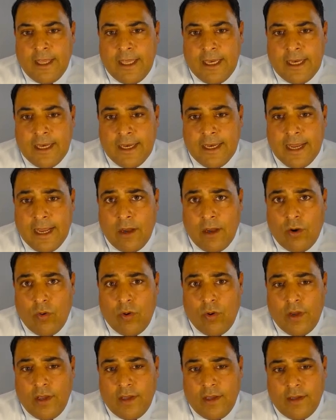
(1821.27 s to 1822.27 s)
Now,
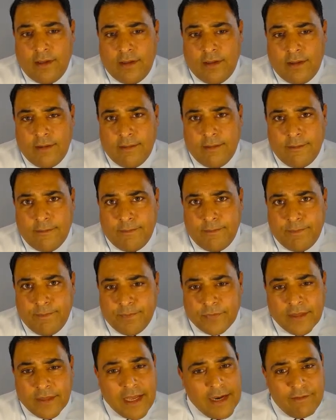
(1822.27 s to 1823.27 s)

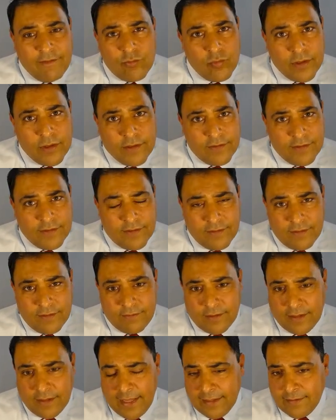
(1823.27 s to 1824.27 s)
not everyone is sensitive
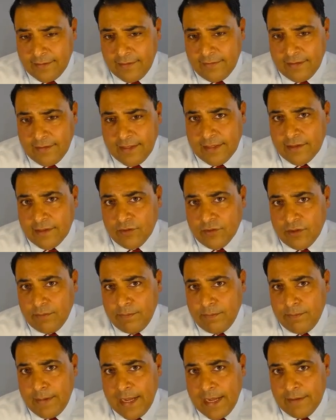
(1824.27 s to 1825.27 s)
to lectins, and lectins
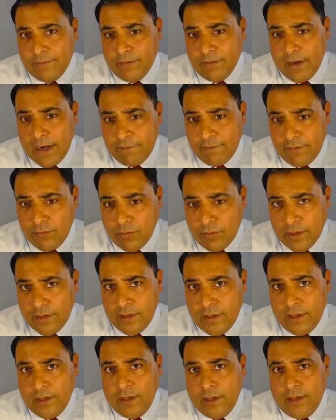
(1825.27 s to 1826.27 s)
aren't bad for everyone.
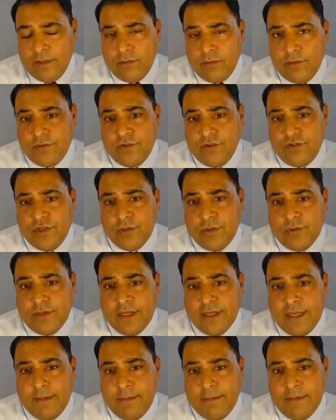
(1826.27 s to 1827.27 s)
There is a
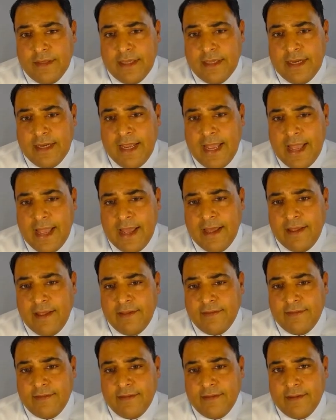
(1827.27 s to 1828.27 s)
genotype that
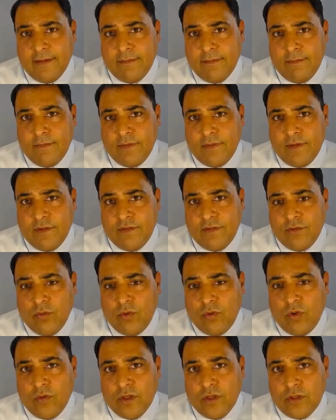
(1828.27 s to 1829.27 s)
has this
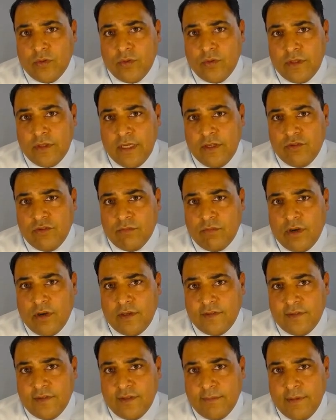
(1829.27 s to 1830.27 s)
so-called agglutination
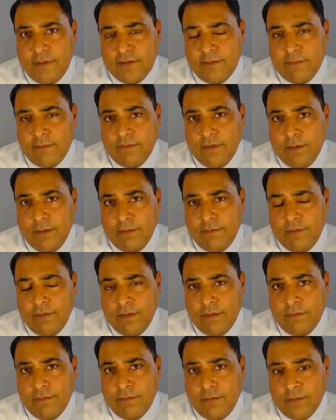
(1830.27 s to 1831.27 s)
process that makes them very,
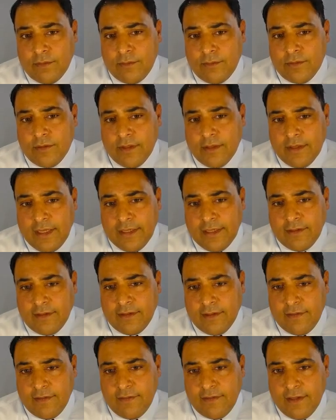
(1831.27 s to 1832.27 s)
very vulnerable to
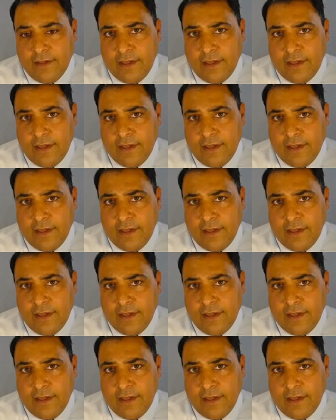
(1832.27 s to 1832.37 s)
lectins.